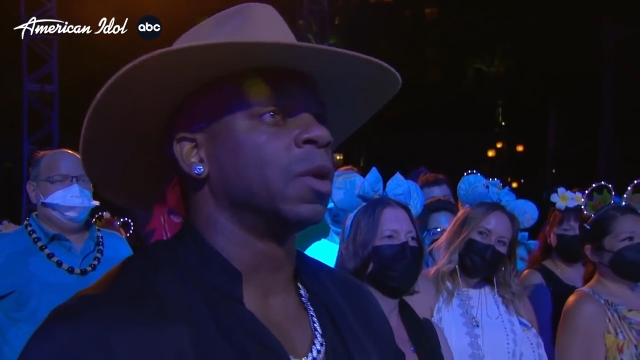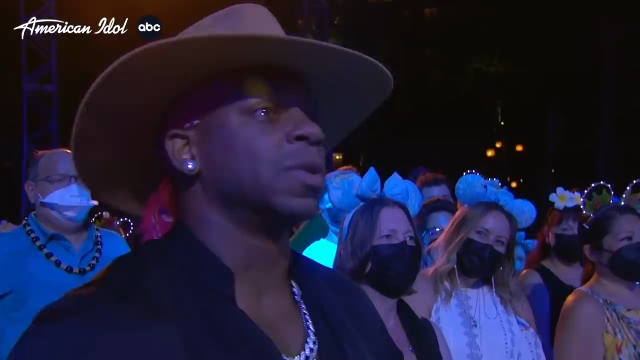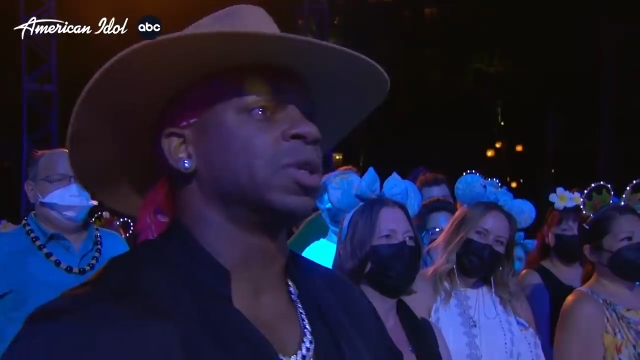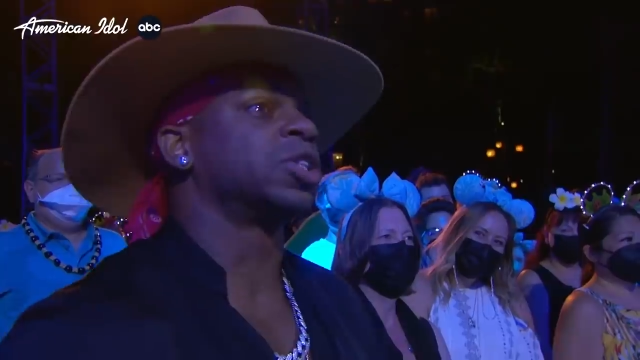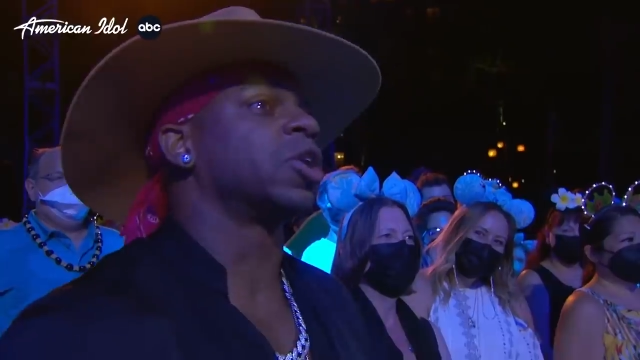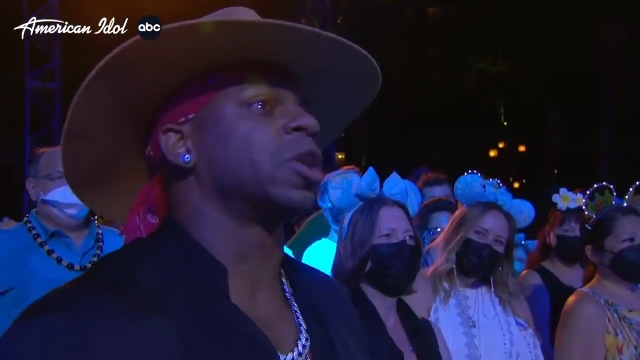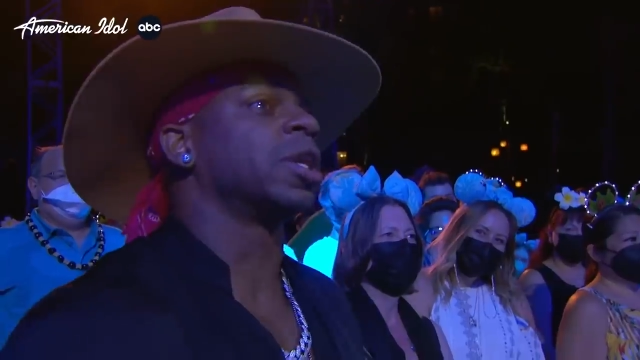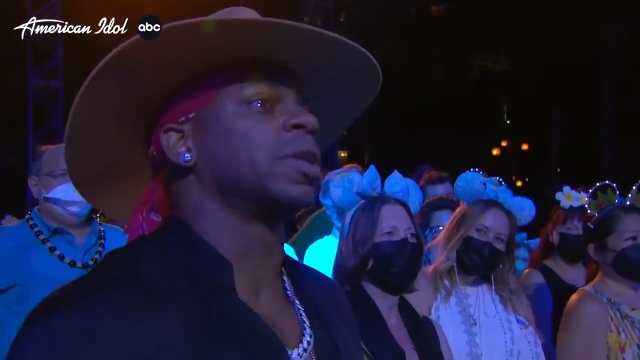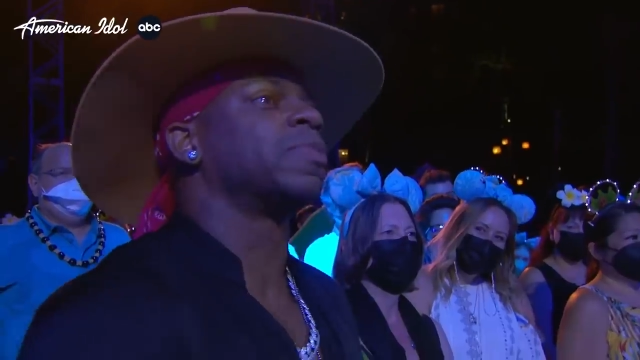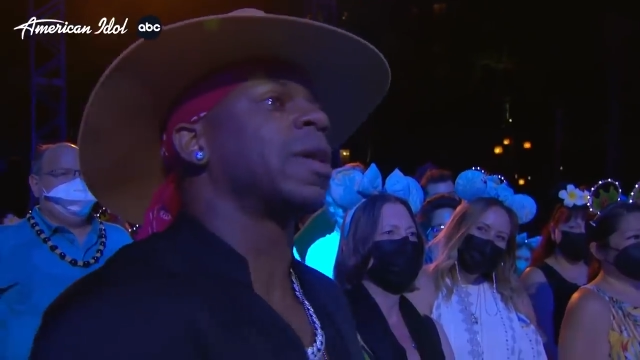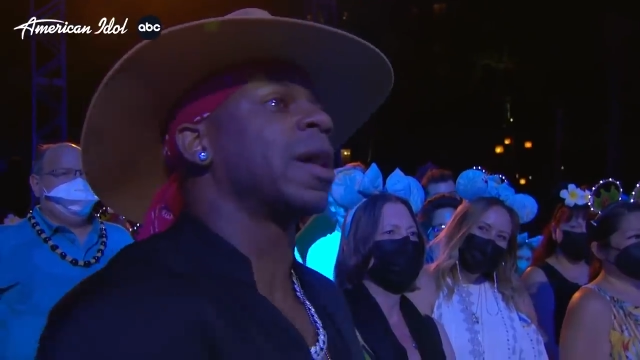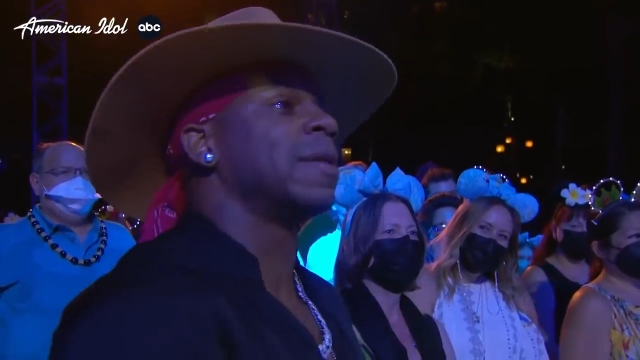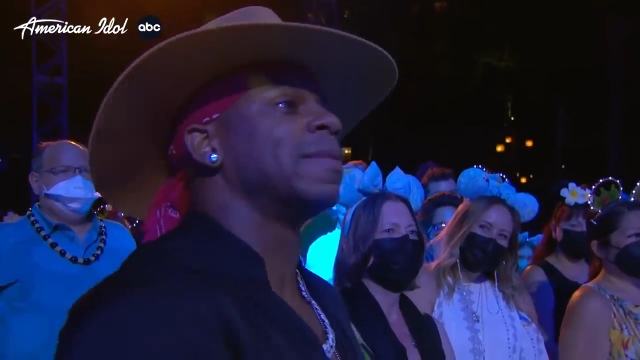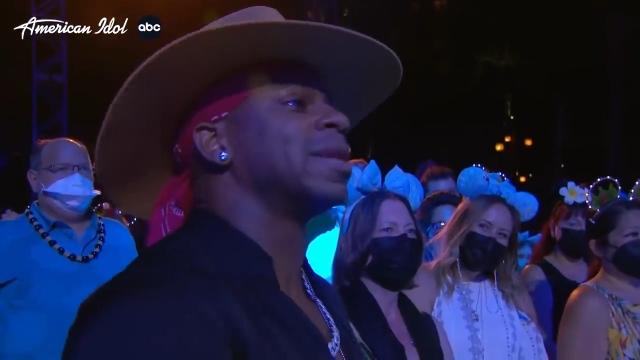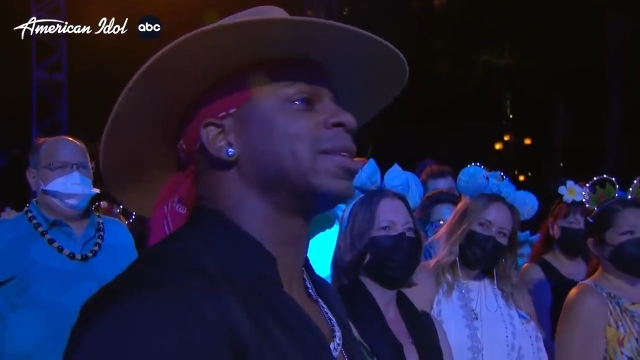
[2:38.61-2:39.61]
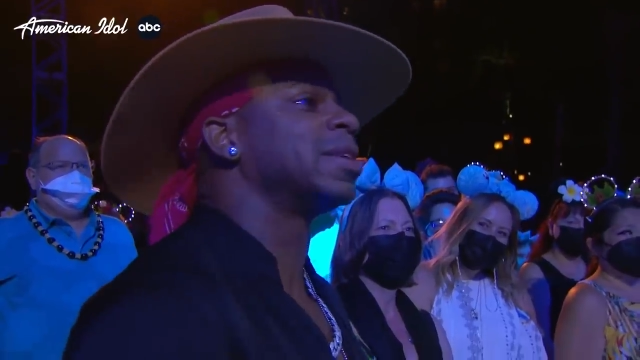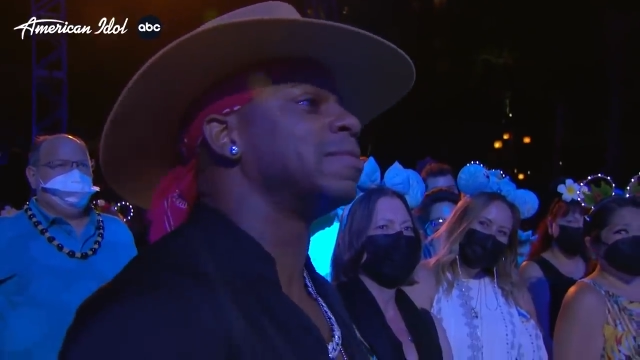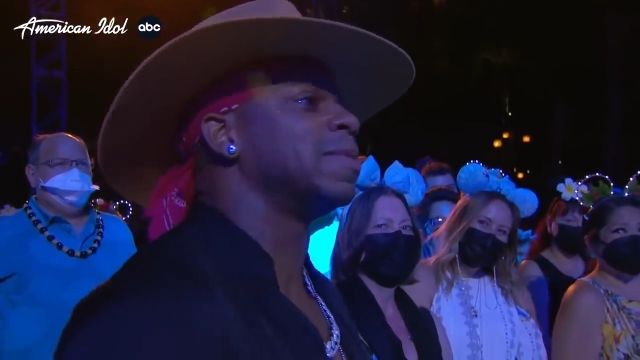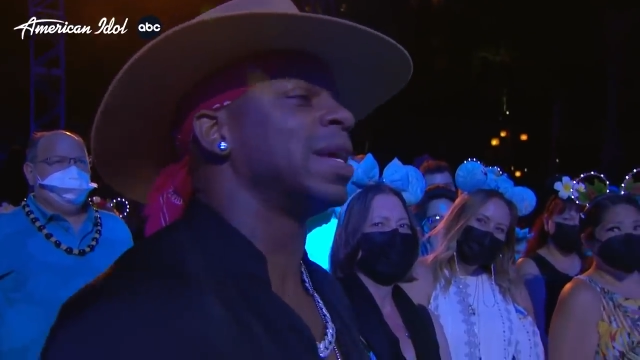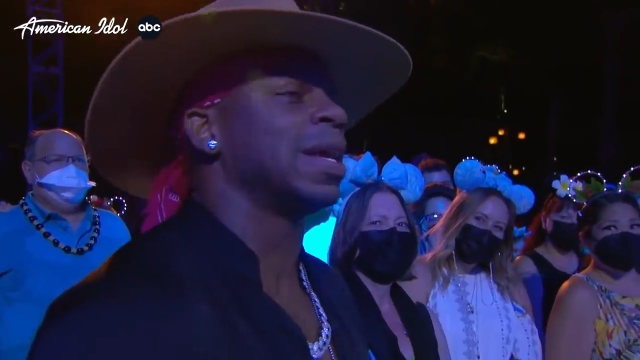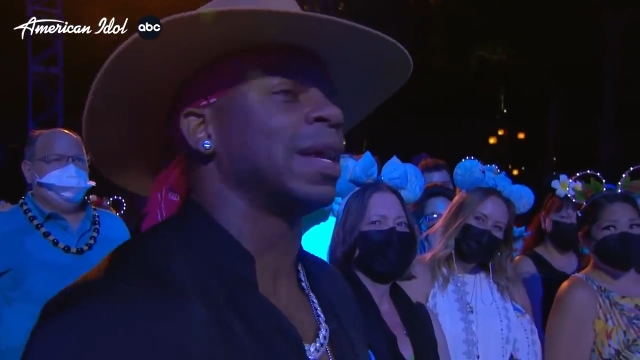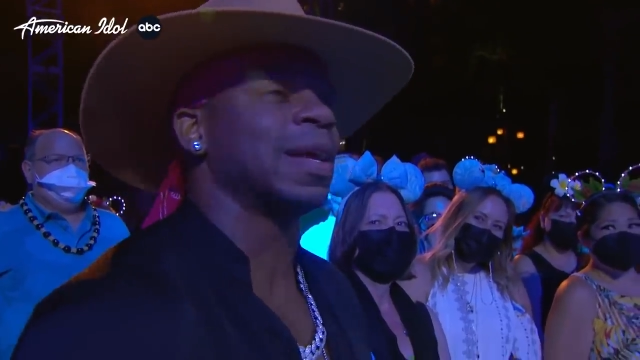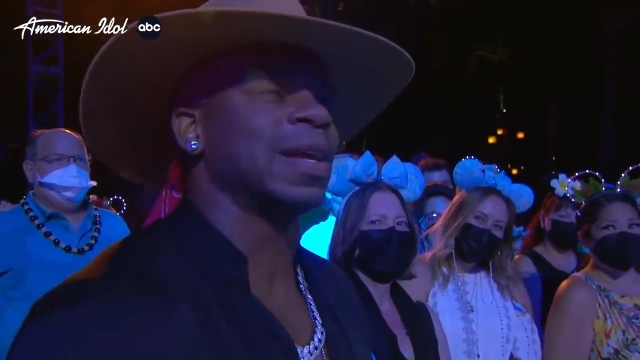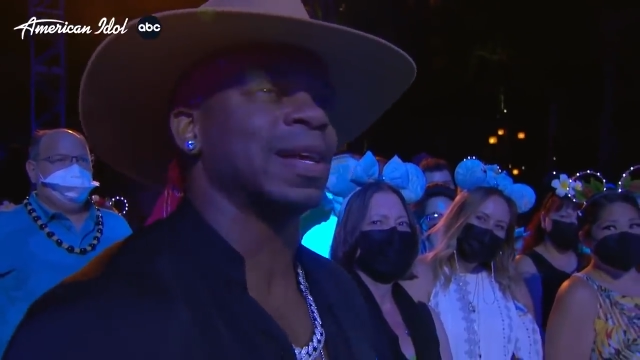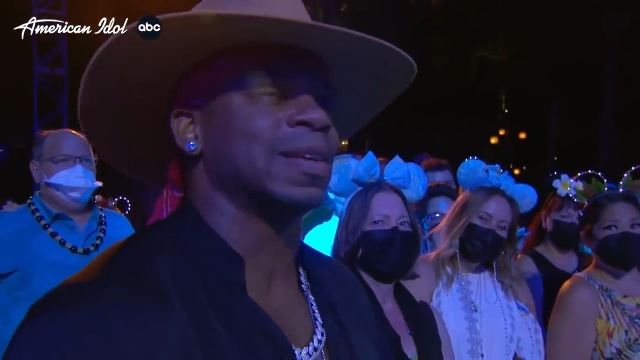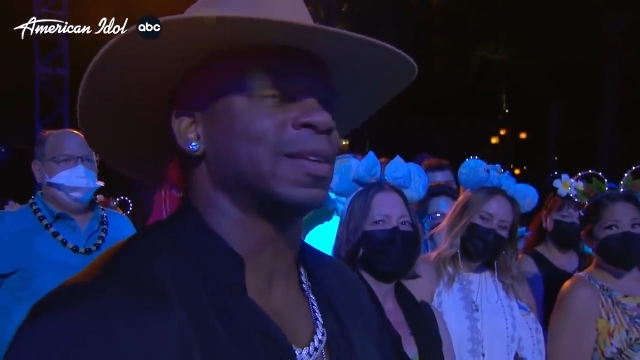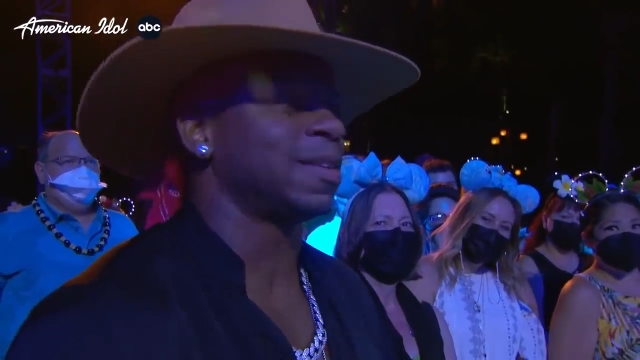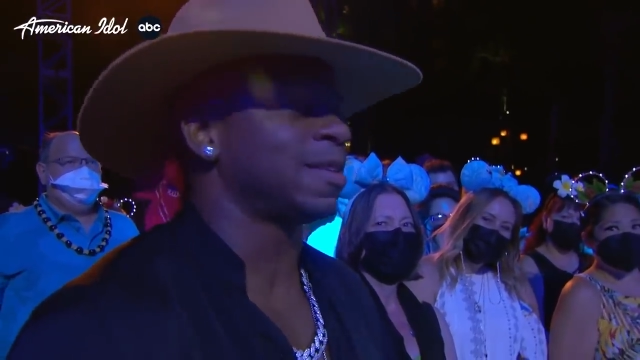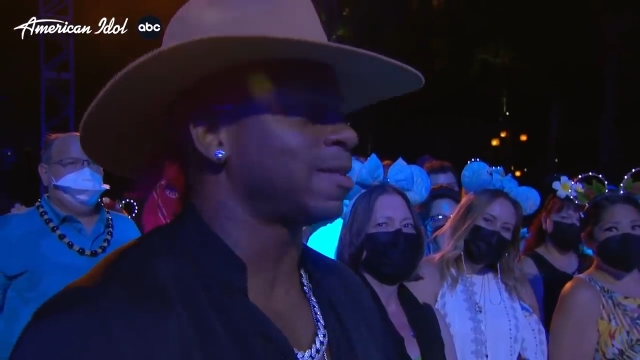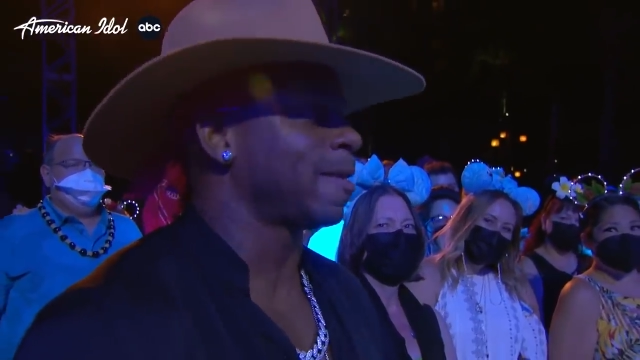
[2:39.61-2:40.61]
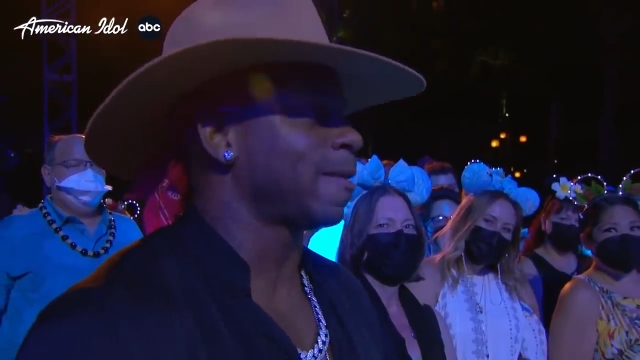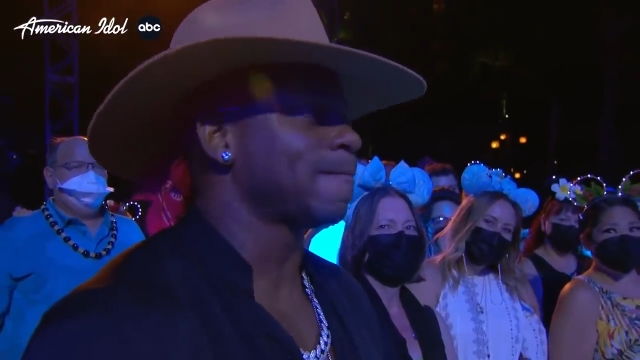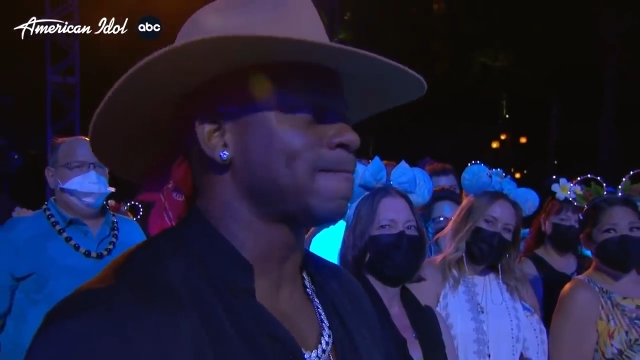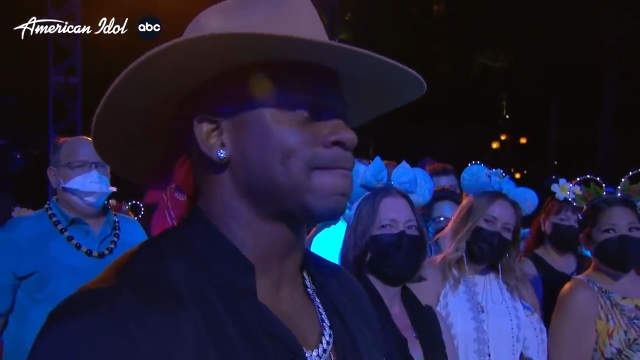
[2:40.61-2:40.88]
what Charley Pride meant to me is,